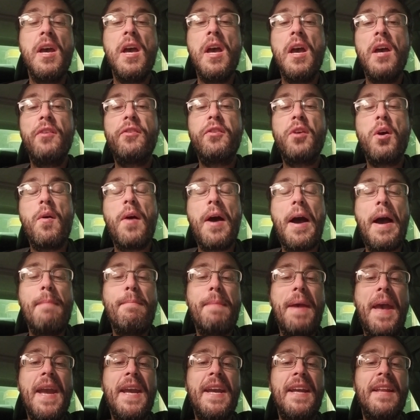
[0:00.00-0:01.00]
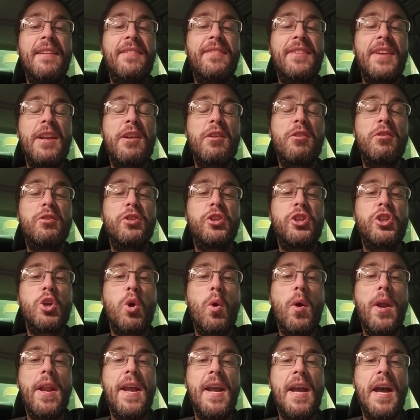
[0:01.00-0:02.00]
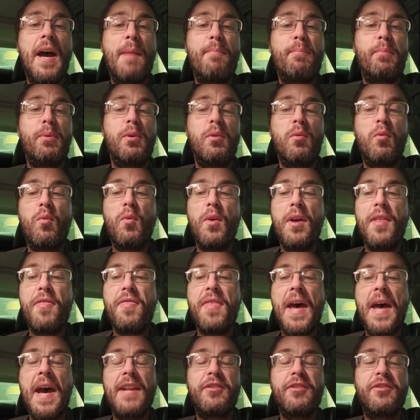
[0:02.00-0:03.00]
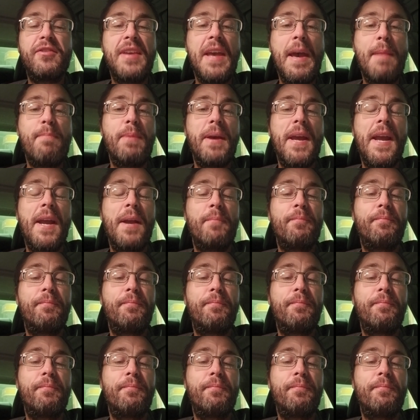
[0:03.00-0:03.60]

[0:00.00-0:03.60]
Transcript: So I may consider joining up with that tipping